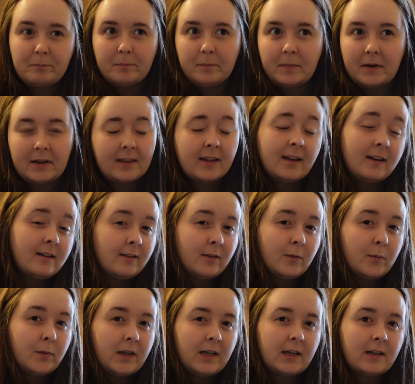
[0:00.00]
by the end of the
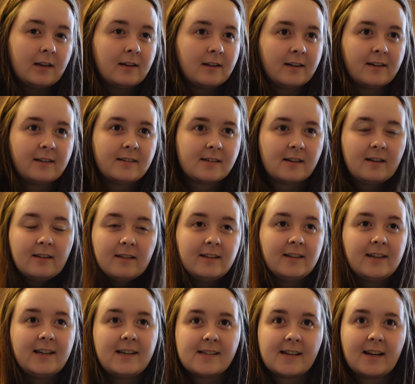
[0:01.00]
week, like start the
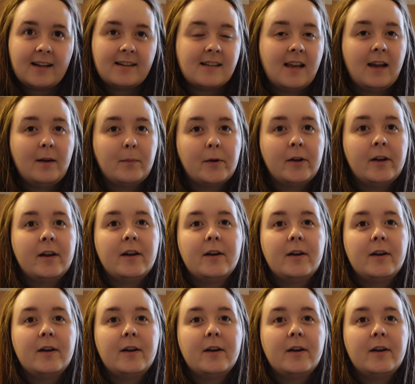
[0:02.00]
lease ASAP,